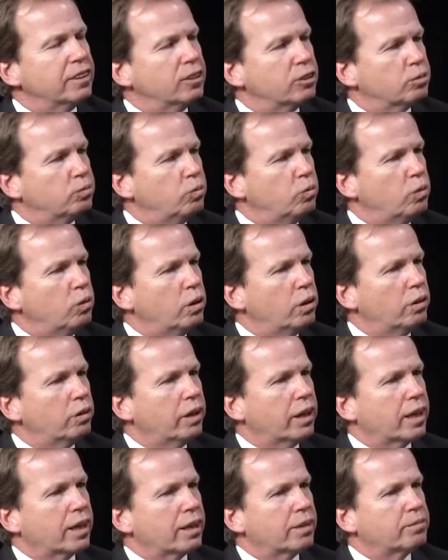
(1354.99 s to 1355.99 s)
there's more,
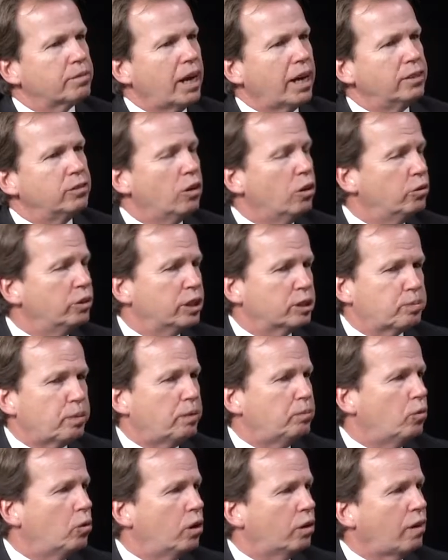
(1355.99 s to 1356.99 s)
I know there's
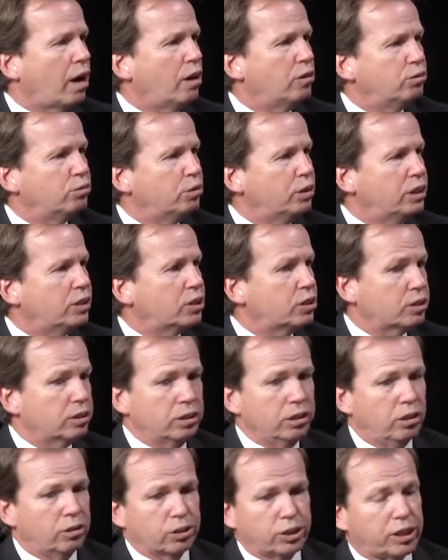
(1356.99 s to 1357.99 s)
been more outreach,
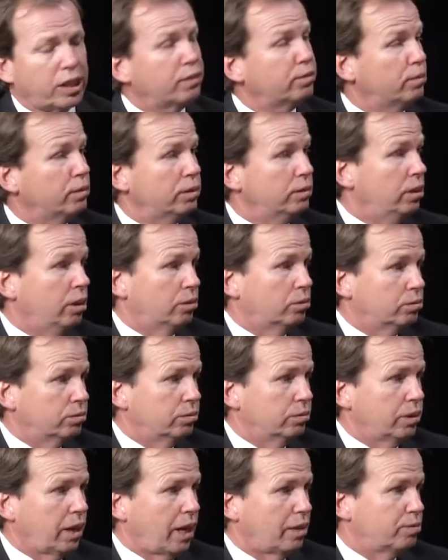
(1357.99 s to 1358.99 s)

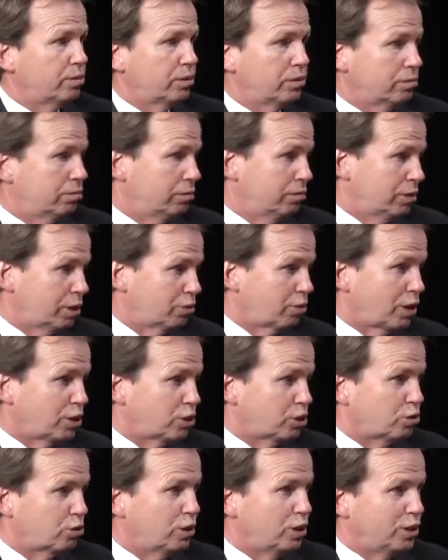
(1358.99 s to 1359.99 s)
the
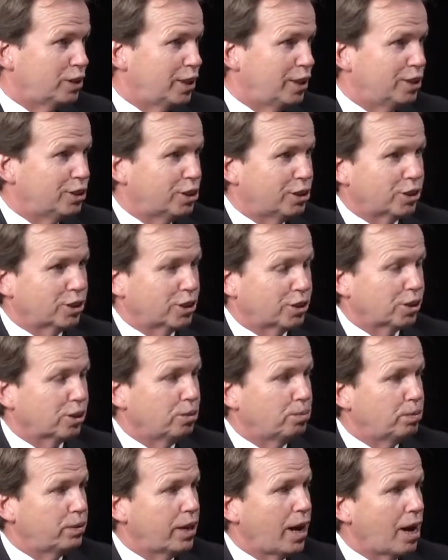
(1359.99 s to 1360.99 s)
Registry of Deeds is a
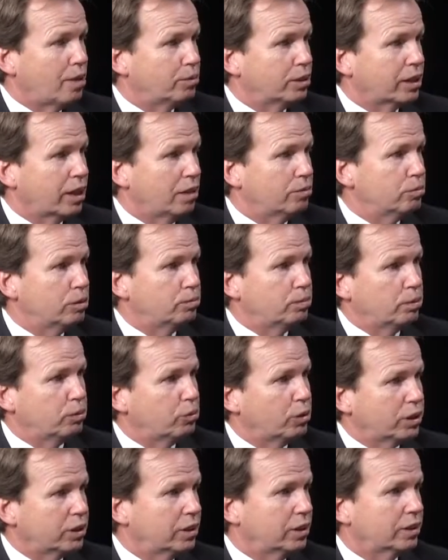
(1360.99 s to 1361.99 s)
sleepy arm of government, but
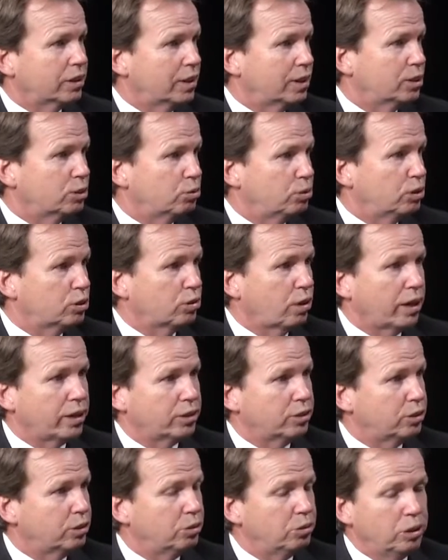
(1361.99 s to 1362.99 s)
one of the things we try
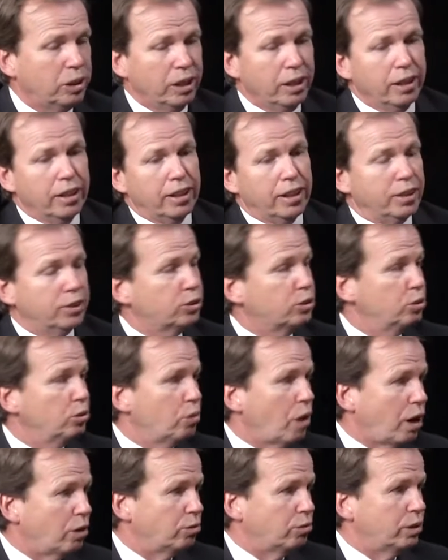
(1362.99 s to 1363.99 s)
to do is
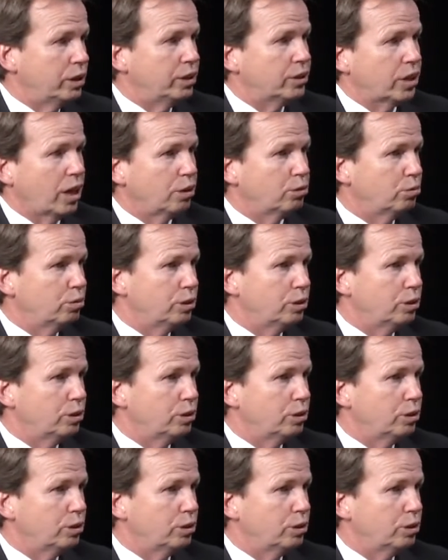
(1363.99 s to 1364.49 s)
do outreach